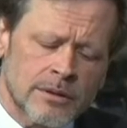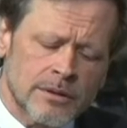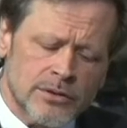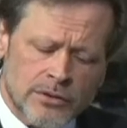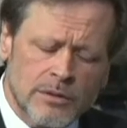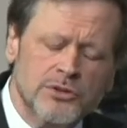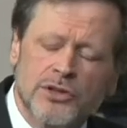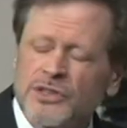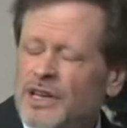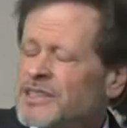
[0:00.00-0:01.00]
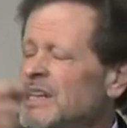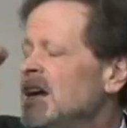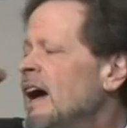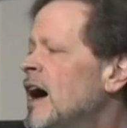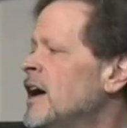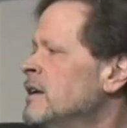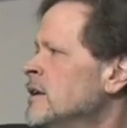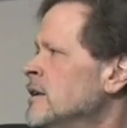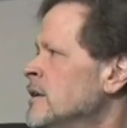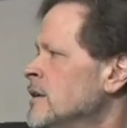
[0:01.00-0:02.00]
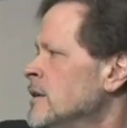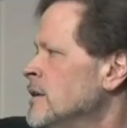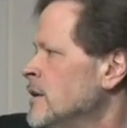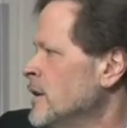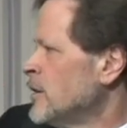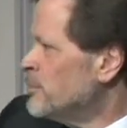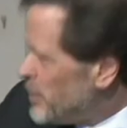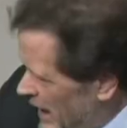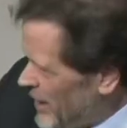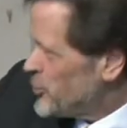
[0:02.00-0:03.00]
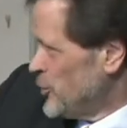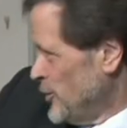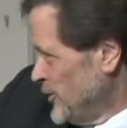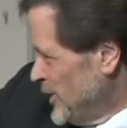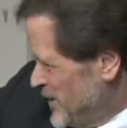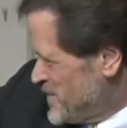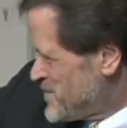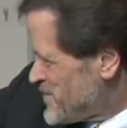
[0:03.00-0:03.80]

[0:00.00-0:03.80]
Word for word: The scripture says he had compassion on them.